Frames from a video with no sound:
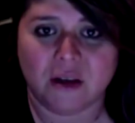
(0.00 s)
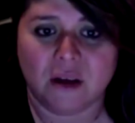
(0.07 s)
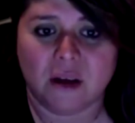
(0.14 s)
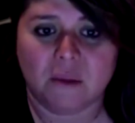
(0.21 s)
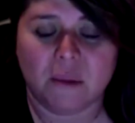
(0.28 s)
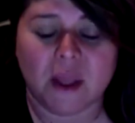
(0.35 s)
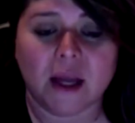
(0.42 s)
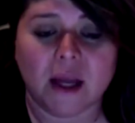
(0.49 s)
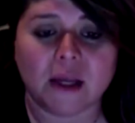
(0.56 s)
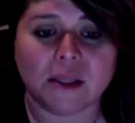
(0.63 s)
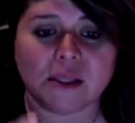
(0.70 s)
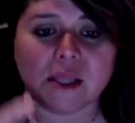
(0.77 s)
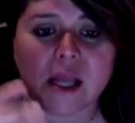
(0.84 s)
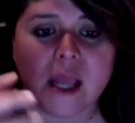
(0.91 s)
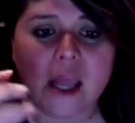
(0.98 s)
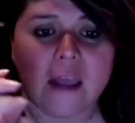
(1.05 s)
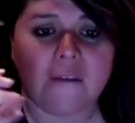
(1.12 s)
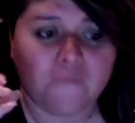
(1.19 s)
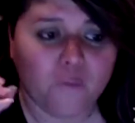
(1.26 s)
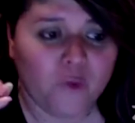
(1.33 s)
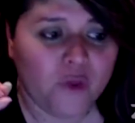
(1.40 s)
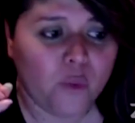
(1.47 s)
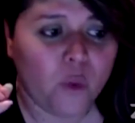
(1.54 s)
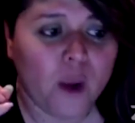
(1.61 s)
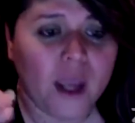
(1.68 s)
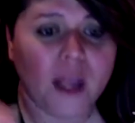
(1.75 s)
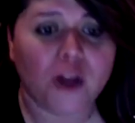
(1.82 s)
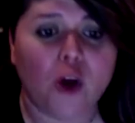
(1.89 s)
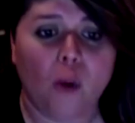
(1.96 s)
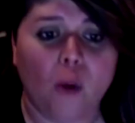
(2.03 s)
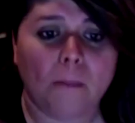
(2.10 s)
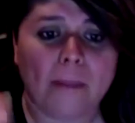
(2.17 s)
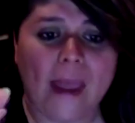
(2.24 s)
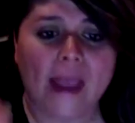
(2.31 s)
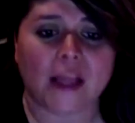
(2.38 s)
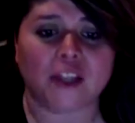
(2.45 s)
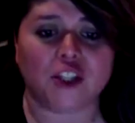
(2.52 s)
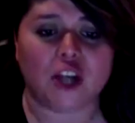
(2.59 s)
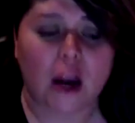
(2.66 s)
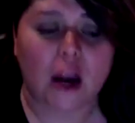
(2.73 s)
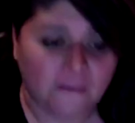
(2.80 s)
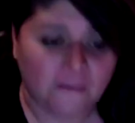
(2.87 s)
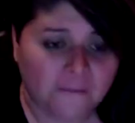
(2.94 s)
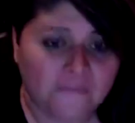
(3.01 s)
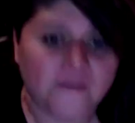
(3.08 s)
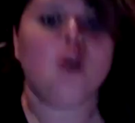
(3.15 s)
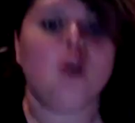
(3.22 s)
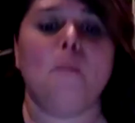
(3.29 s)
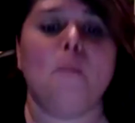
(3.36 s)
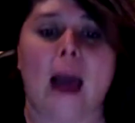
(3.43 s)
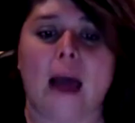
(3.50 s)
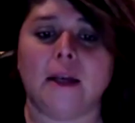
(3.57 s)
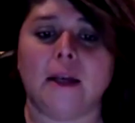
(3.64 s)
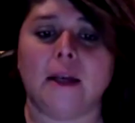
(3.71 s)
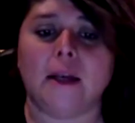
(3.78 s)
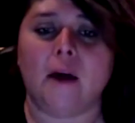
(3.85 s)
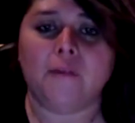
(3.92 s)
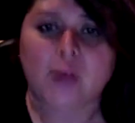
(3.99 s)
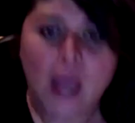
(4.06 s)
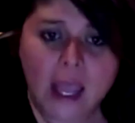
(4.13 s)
because if we don't make a child feel bad enough,